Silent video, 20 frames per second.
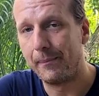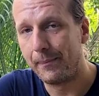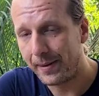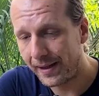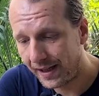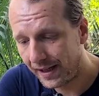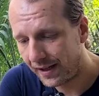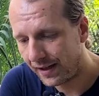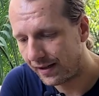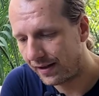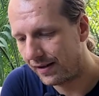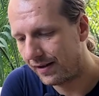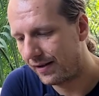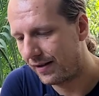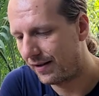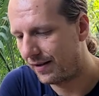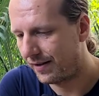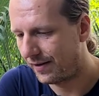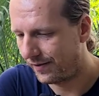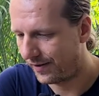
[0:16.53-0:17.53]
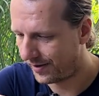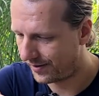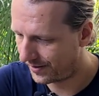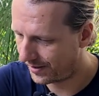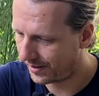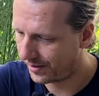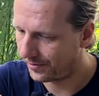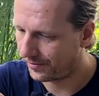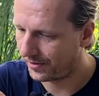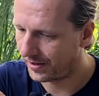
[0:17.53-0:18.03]
B,
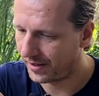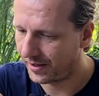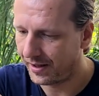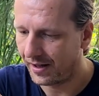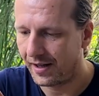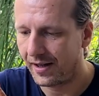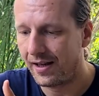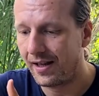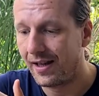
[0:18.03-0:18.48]
distillery.